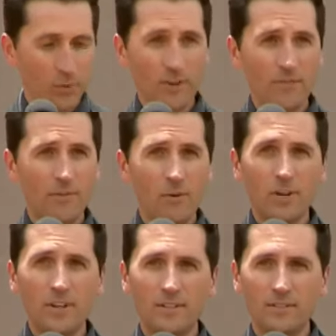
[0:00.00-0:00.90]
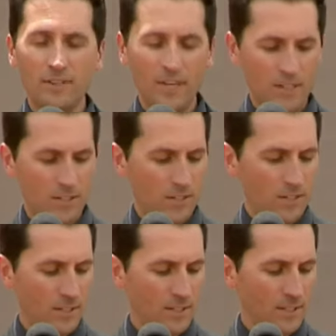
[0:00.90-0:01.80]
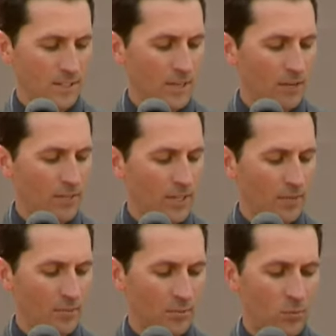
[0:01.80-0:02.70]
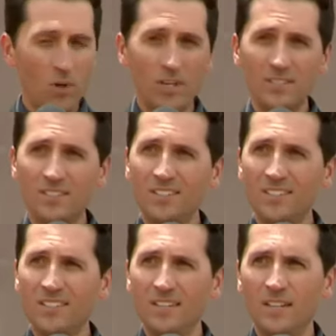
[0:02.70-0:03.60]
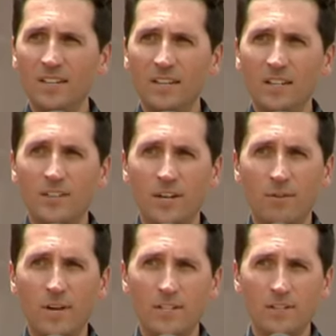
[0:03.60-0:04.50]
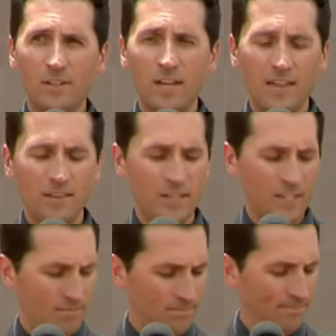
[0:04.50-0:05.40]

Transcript: 24 years of age, Kelvin Kiptum was a generational athlete.